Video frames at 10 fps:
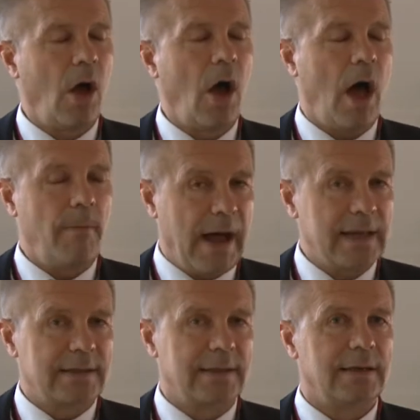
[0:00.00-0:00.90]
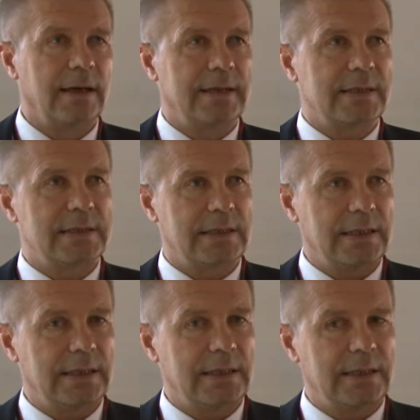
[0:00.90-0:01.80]
But it is
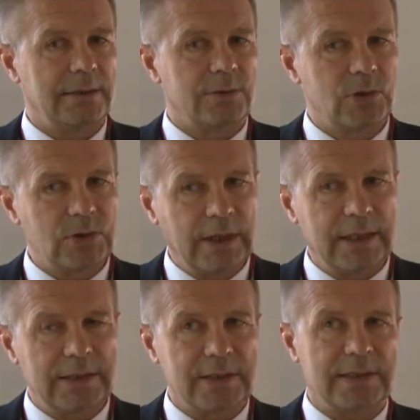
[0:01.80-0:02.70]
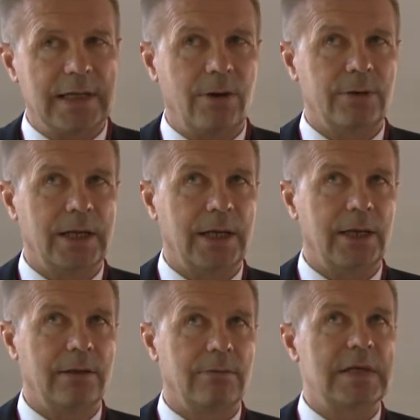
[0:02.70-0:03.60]
the strictly just now
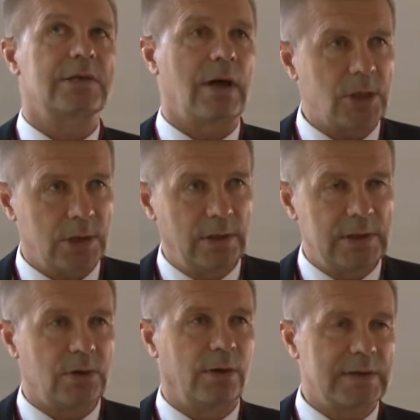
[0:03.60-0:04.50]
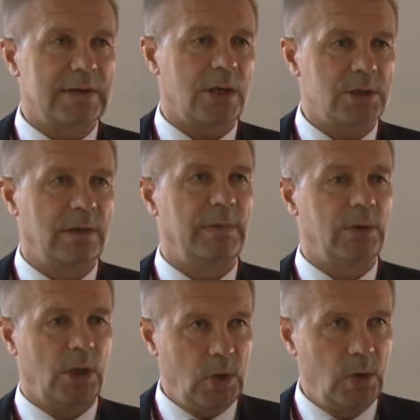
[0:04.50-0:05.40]
the discussion, really strong discussion
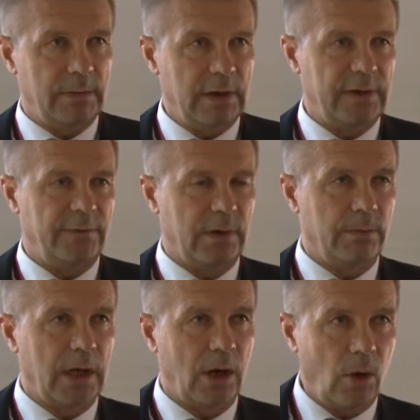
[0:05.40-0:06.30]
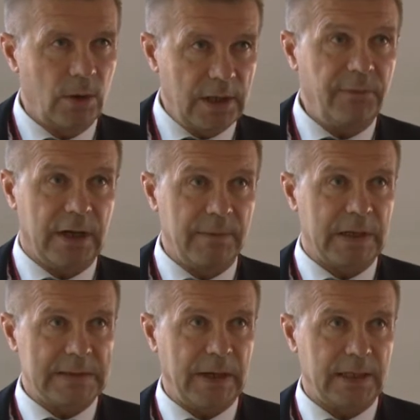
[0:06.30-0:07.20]
about the new MFF from the different
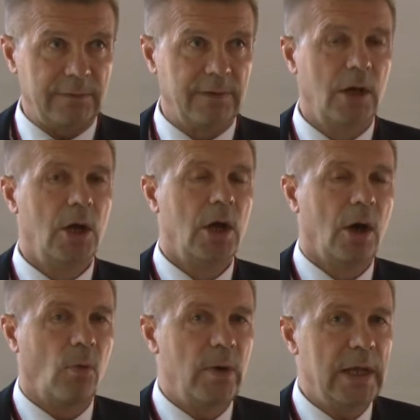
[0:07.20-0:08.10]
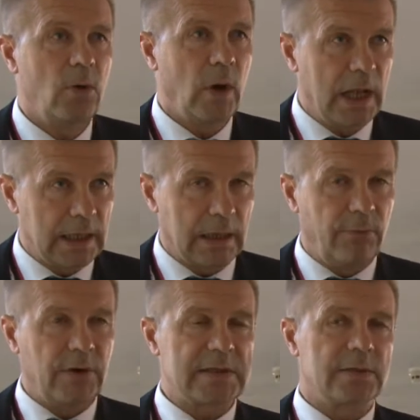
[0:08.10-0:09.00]
perspective. We welcome,
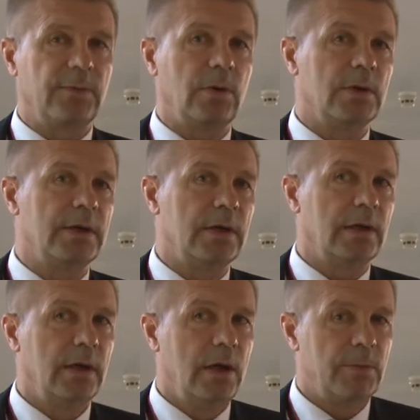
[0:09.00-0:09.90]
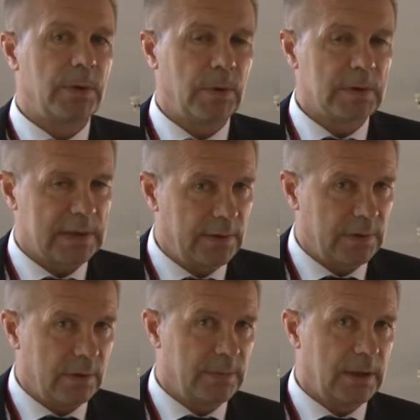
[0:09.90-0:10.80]
first of all, the proposal
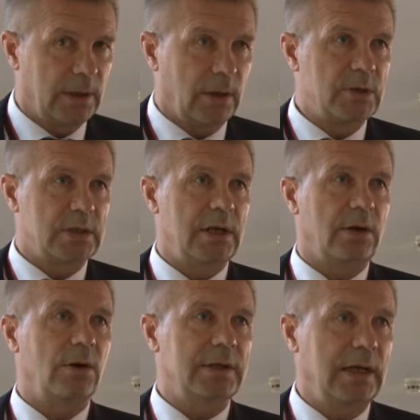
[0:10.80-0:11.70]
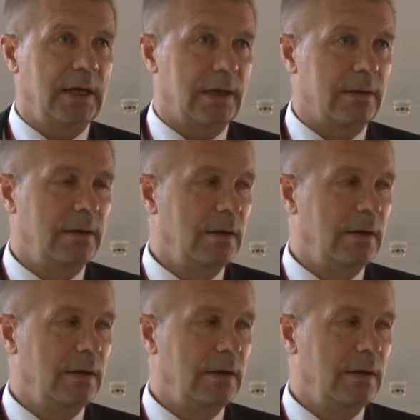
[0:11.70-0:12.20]
from the Commissioner Oettinger,